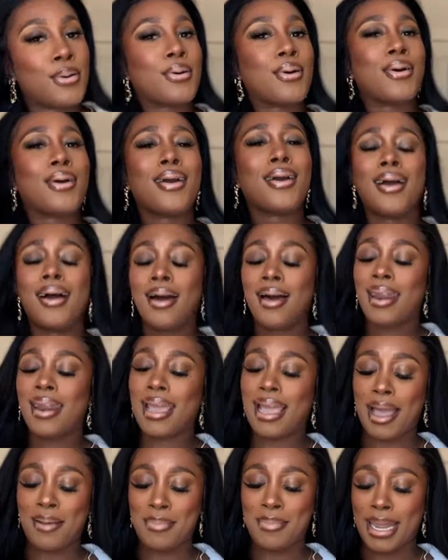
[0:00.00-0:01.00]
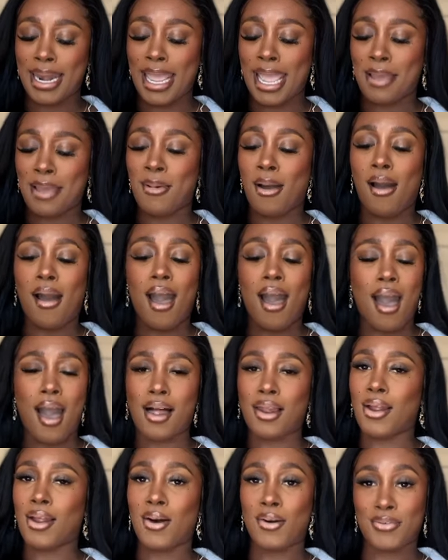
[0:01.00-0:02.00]
Girl, they got my name
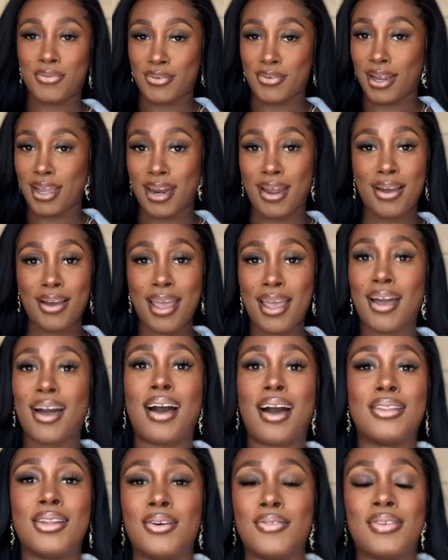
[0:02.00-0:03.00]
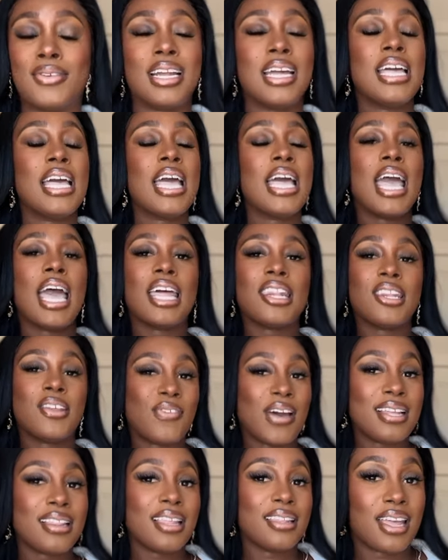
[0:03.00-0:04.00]
all over it. Okay, all over it. And the
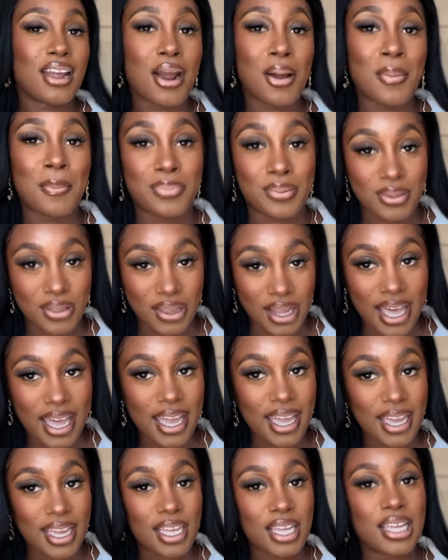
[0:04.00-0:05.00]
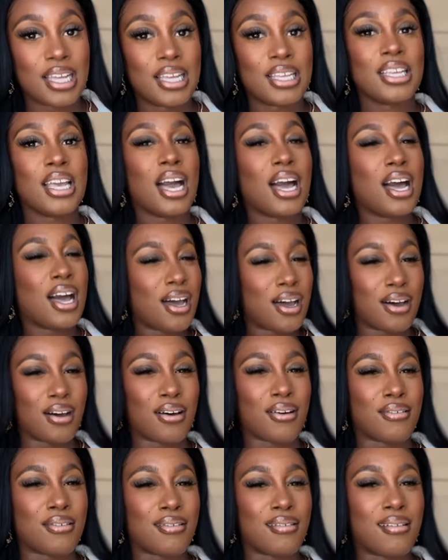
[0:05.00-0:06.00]
fact that they are black,
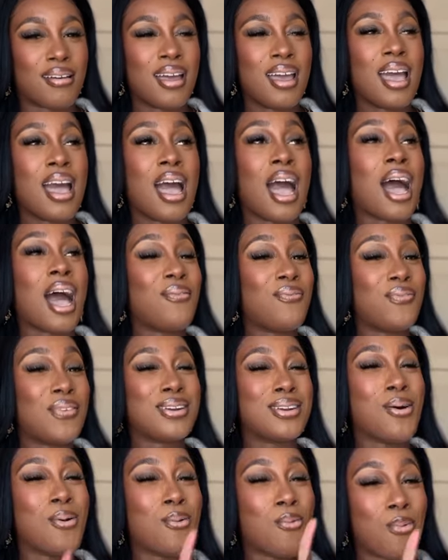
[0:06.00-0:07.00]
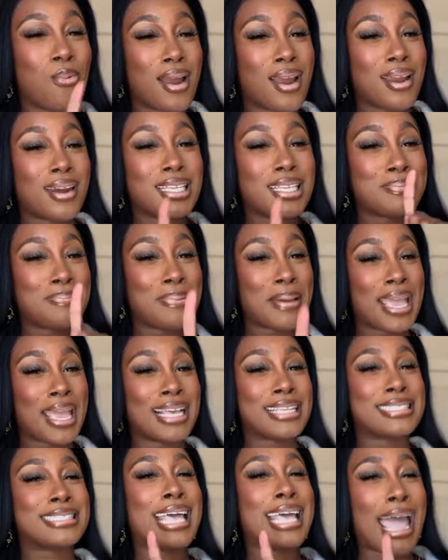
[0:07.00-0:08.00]
y'all, I'm finna wear these
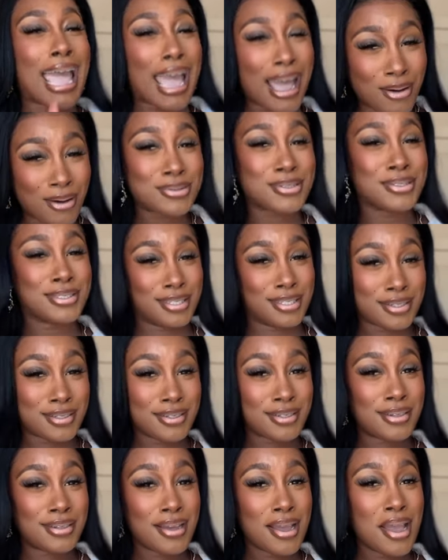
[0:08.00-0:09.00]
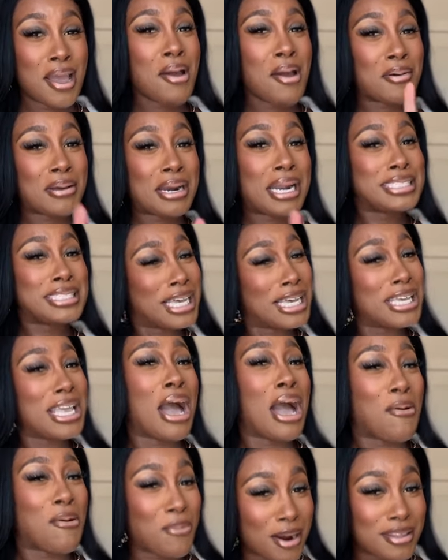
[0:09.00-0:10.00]
pants out. When I tell
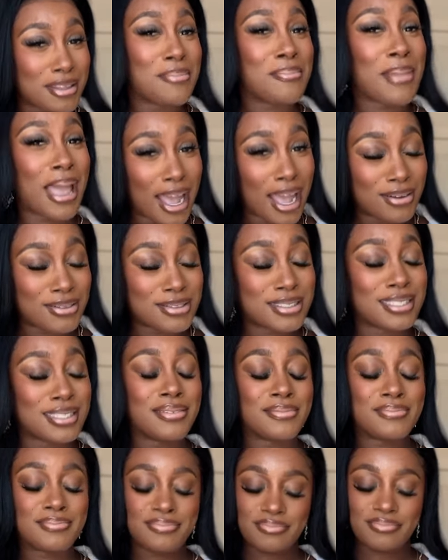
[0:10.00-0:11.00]
y'all, wear them out.